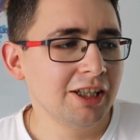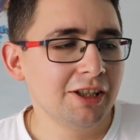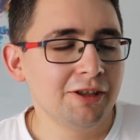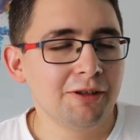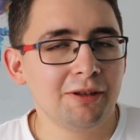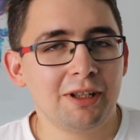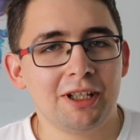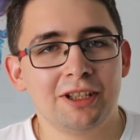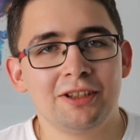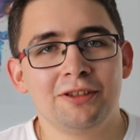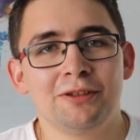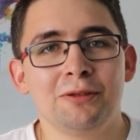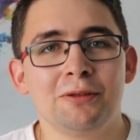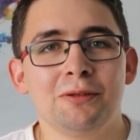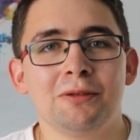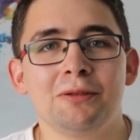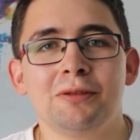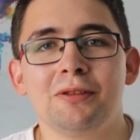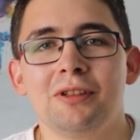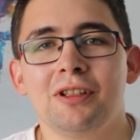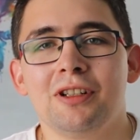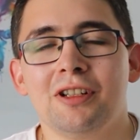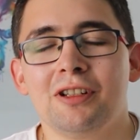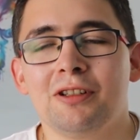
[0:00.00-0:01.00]
You can
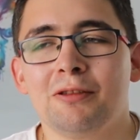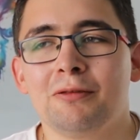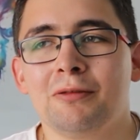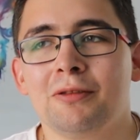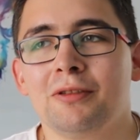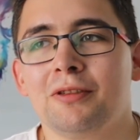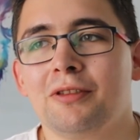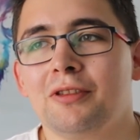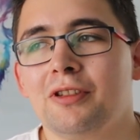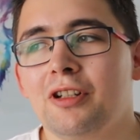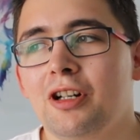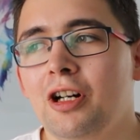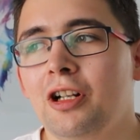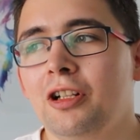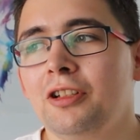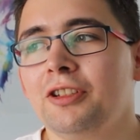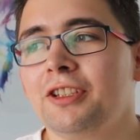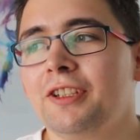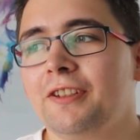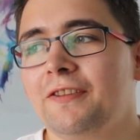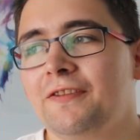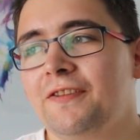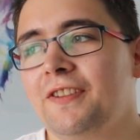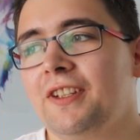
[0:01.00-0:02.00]
do all
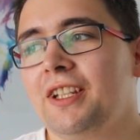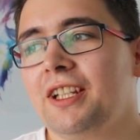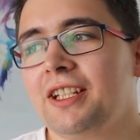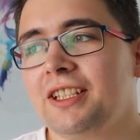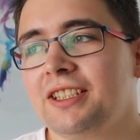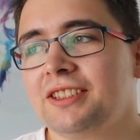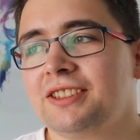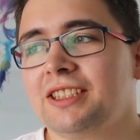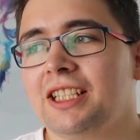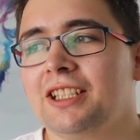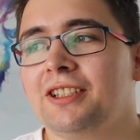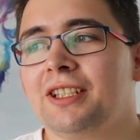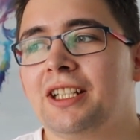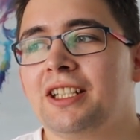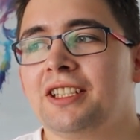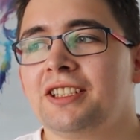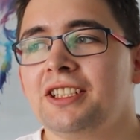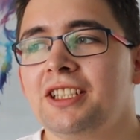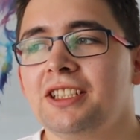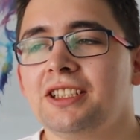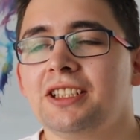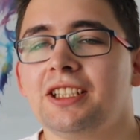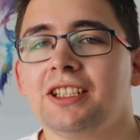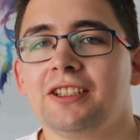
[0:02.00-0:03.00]
the things that are
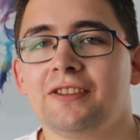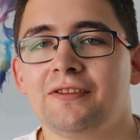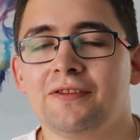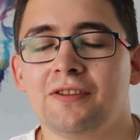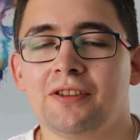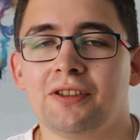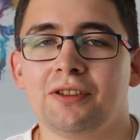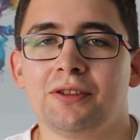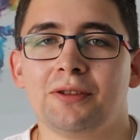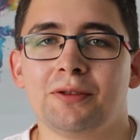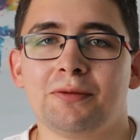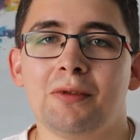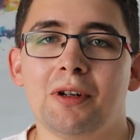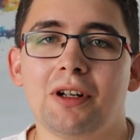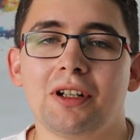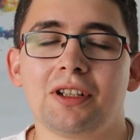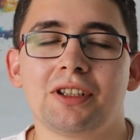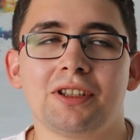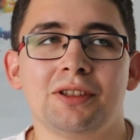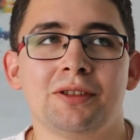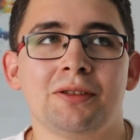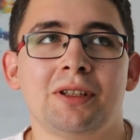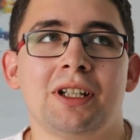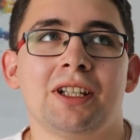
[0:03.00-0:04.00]
needed for your
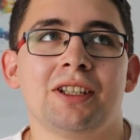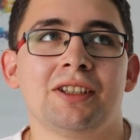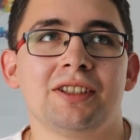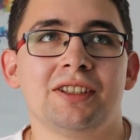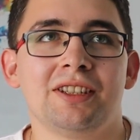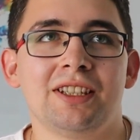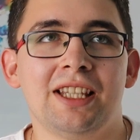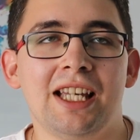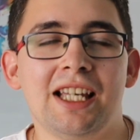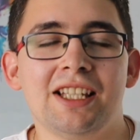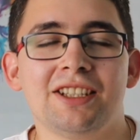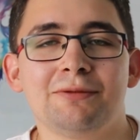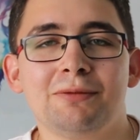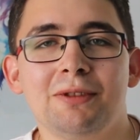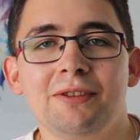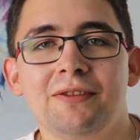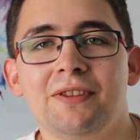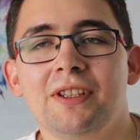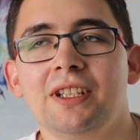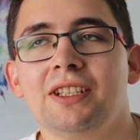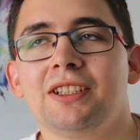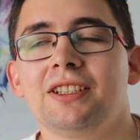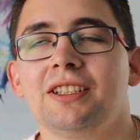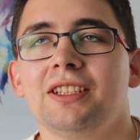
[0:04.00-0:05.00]
work. You can test with
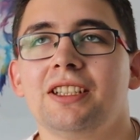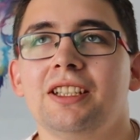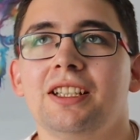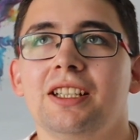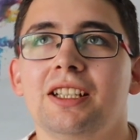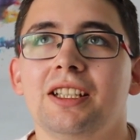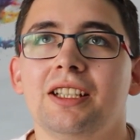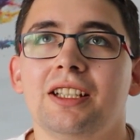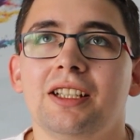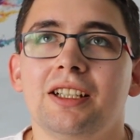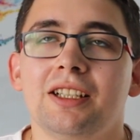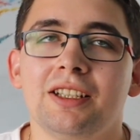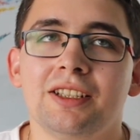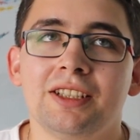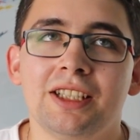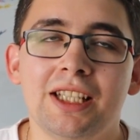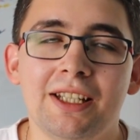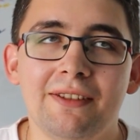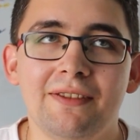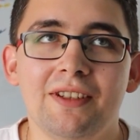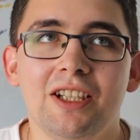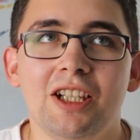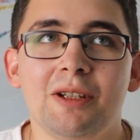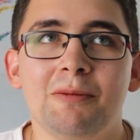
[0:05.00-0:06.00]
it,
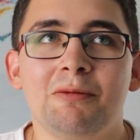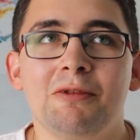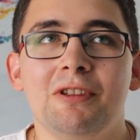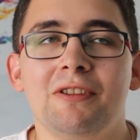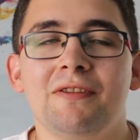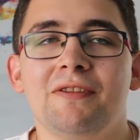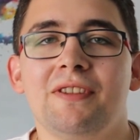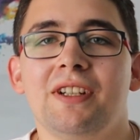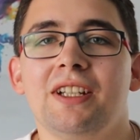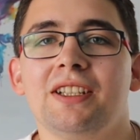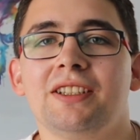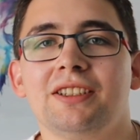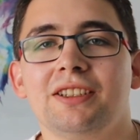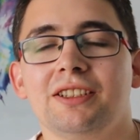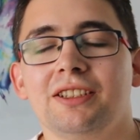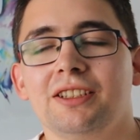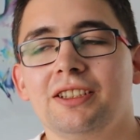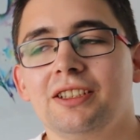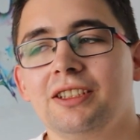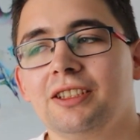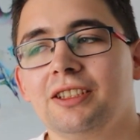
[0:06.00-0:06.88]
develop with it,